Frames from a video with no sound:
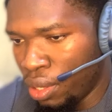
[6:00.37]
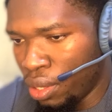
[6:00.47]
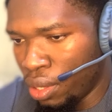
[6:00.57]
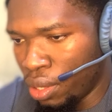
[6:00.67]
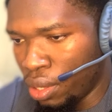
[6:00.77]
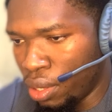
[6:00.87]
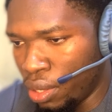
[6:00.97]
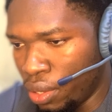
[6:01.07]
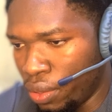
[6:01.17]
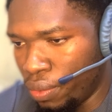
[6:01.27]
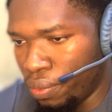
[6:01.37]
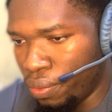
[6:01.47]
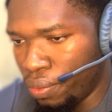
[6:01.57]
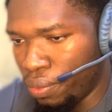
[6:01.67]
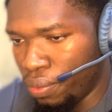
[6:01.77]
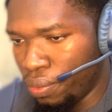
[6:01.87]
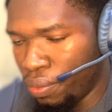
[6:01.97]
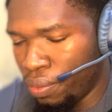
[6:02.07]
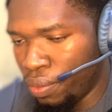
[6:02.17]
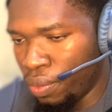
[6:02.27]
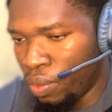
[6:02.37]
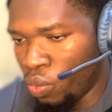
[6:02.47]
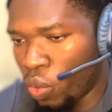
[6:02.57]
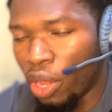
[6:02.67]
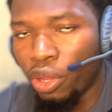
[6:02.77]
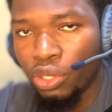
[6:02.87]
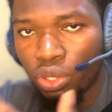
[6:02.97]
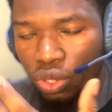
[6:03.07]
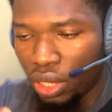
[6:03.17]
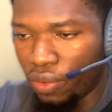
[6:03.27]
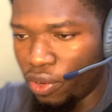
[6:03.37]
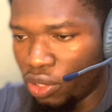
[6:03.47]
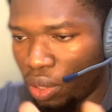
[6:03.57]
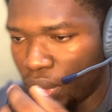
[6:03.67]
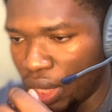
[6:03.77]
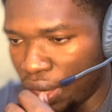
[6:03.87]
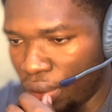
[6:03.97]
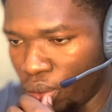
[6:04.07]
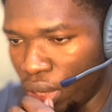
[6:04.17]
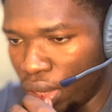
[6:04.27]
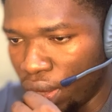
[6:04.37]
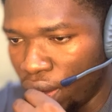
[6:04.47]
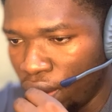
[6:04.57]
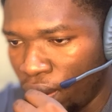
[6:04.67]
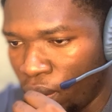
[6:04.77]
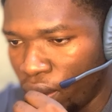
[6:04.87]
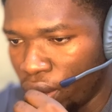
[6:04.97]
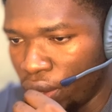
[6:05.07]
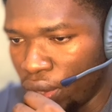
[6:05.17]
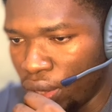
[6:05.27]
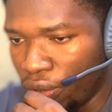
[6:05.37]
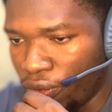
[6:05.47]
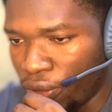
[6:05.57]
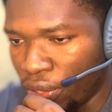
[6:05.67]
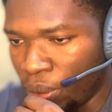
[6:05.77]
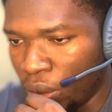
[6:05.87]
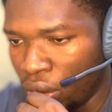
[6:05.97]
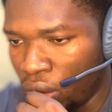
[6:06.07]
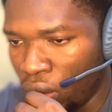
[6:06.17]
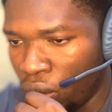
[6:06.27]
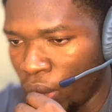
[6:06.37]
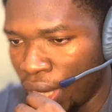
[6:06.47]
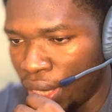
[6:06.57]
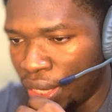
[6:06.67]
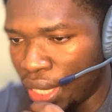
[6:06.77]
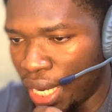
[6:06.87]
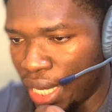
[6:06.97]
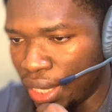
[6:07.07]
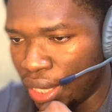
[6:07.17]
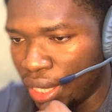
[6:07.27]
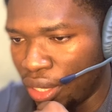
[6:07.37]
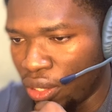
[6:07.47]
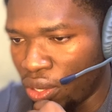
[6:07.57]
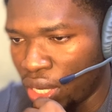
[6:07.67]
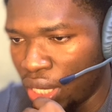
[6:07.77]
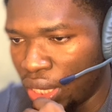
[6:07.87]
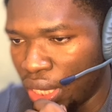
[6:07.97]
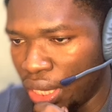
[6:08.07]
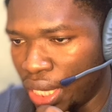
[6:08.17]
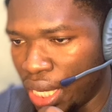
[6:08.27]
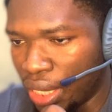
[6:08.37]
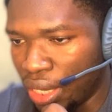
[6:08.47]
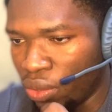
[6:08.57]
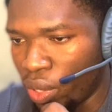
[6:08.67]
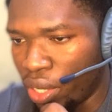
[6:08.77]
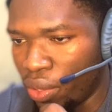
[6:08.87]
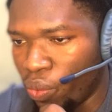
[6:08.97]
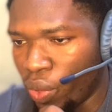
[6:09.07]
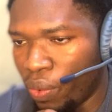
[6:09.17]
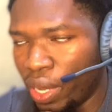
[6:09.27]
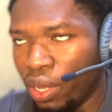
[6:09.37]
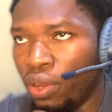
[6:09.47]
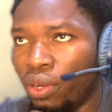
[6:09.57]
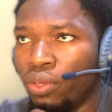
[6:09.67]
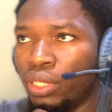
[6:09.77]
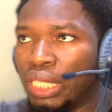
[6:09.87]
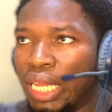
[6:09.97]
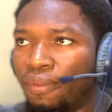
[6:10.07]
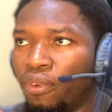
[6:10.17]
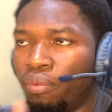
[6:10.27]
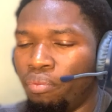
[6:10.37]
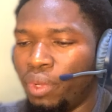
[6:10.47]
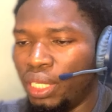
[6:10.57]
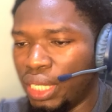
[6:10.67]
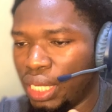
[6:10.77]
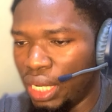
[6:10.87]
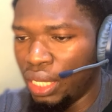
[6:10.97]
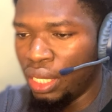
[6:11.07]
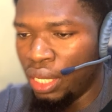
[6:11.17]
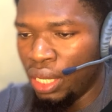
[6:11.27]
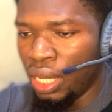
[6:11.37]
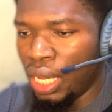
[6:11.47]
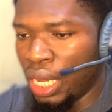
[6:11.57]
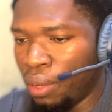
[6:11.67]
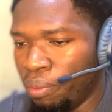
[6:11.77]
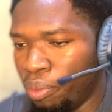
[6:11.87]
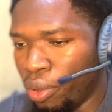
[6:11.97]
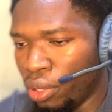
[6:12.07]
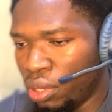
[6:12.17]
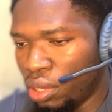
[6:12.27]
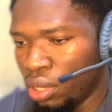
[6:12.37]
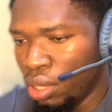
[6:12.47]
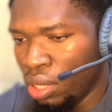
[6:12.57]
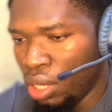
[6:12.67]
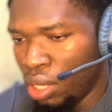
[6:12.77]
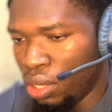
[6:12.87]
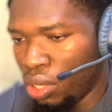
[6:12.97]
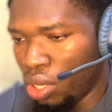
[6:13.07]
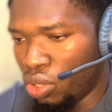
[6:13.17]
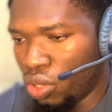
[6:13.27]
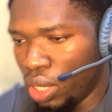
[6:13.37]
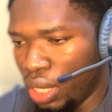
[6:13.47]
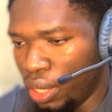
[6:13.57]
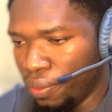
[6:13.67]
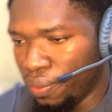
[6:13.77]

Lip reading: um we are going to use it for something anyways. We're going to use it for something. So we are initializing this current index is where we're going to start from basically, but not really.